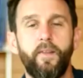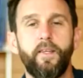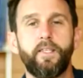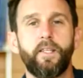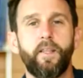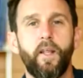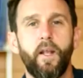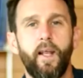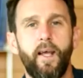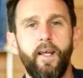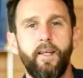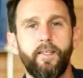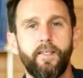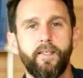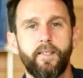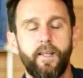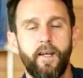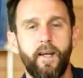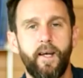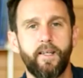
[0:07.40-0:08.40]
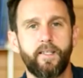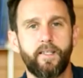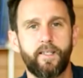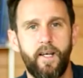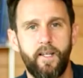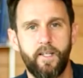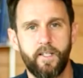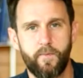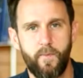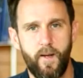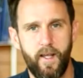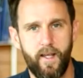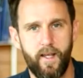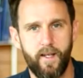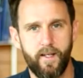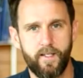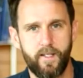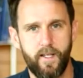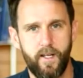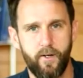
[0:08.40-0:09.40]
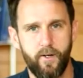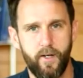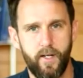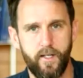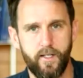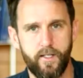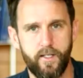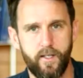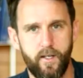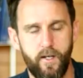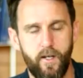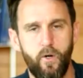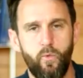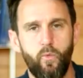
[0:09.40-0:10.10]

This is the latest in our sense making series